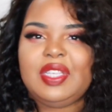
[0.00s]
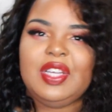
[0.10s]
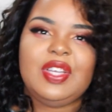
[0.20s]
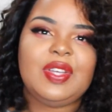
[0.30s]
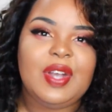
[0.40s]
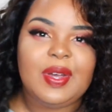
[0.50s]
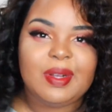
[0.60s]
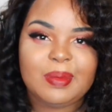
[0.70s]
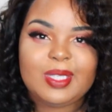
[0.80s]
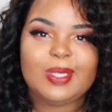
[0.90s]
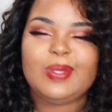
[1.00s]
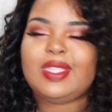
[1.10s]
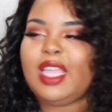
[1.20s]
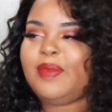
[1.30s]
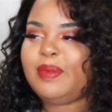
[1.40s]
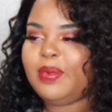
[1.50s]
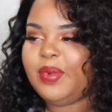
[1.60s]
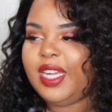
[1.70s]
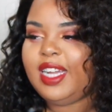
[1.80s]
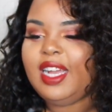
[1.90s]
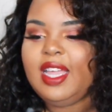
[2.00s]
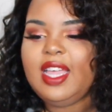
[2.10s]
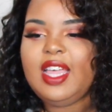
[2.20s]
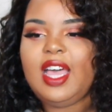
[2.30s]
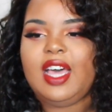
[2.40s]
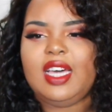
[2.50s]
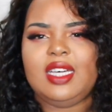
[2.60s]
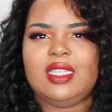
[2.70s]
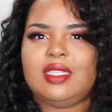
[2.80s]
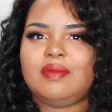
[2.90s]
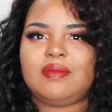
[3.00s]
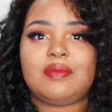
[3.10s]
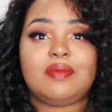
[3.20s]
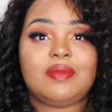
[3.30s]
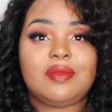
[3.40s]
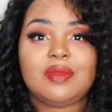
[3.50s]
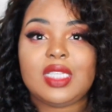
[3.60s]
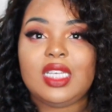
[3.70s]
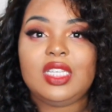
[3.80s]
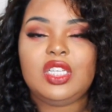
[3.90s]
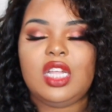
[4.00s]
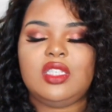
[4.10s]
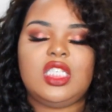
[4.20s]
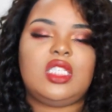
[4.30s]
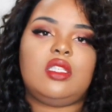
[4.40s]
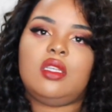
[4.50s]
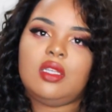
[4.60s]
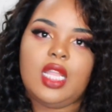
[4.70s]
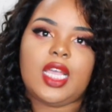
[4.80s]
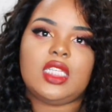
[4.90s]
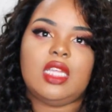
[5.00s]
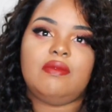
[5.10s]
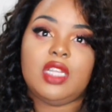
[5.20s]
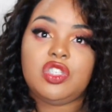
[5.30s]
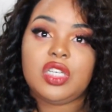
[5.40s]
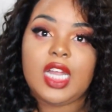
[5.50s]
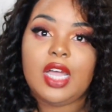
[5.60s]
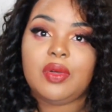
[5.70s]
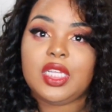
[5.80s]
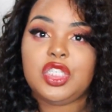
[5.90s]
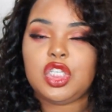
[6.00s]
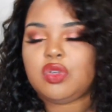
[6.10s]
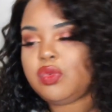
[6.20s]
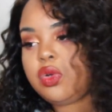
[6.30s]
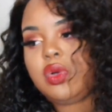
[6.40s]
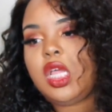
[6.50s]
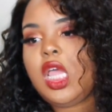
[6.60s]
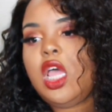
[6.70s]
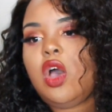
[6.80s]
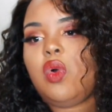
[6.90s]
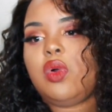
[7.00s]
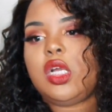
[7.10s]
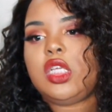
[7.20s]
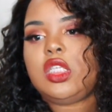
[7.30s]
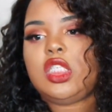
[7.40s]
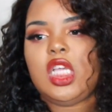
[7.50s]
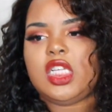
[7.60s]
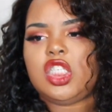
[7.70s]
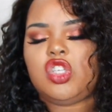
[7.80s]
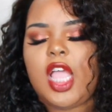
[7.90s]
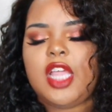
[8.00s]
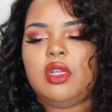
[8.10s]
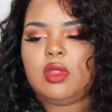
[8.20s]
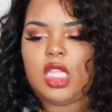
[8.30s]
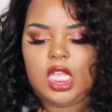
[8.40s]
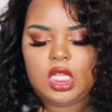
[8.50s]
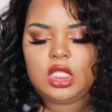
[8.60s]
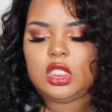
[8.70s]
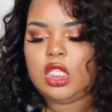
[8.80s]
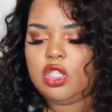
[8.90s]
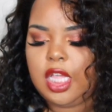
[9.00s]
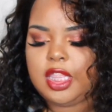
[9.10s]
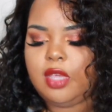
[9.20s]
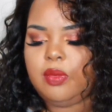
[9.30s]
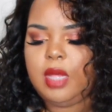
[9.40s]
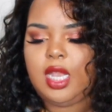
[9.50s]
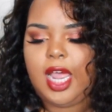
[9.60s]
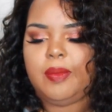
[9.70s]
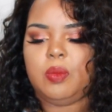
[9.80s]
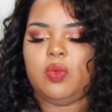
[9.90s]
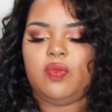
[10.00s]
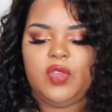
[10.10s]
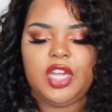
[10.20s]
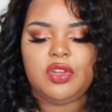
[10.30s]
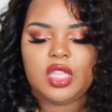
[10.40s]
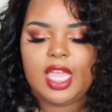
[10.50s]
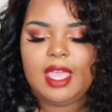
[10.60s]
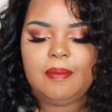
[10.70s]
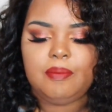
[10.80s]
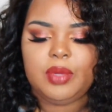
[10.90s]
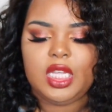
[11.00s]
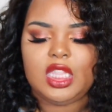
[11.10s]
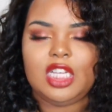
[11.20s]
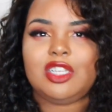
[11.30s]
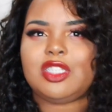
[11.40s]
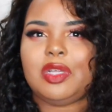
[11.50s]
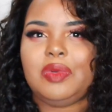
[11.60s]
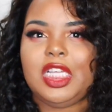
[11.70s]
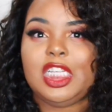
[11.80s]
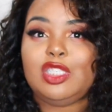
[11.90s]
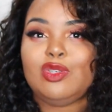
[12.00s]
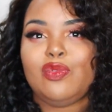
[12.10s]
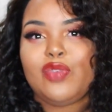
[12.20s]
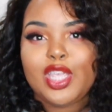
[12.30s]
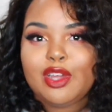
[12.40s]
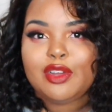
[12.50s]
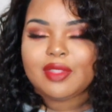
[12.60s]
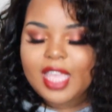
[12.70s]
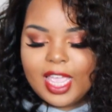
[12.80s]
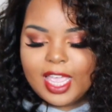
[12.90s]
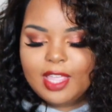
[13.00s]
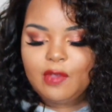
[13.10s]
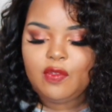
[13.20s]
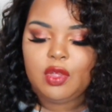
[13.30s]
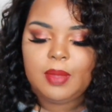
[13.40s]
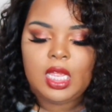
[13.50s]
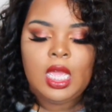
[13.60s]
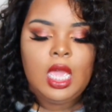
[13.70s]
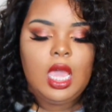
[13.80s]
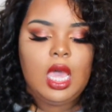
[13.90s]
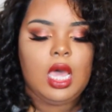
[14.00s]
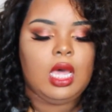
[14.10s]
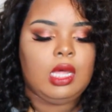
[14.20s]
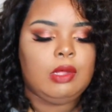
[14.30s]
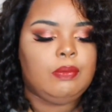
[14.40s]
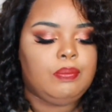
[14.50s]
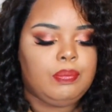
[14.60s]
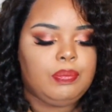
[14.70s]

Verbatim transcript: you know them suits that people wear uh, you know just like i said venturing out in general or yeah just trying new things so i think a lot of people fear that but there's no need to fear that you feel me um